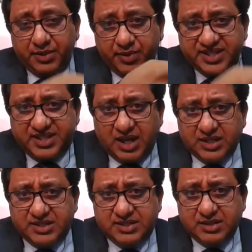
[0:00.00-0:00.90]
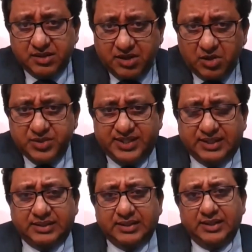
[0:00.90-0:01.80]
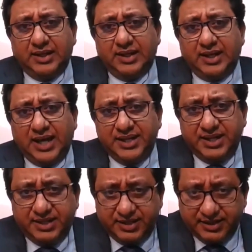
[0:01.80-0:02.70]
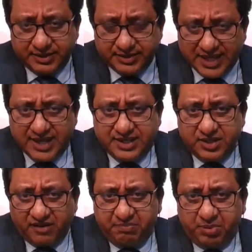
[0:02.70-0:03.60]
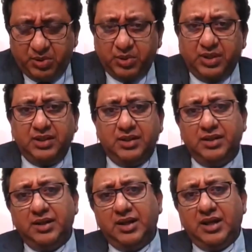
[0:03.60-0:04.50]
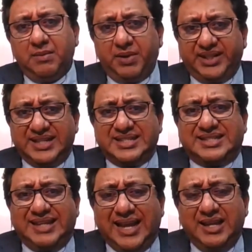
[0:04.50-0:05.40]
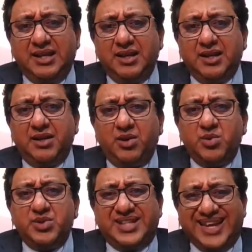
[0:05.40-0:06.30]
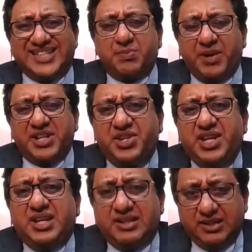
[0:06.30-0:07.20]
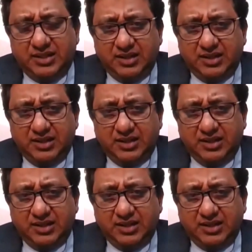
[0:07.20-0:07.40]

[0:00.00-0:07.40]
the results counted at the night of poll, but instead use a spreadsheet.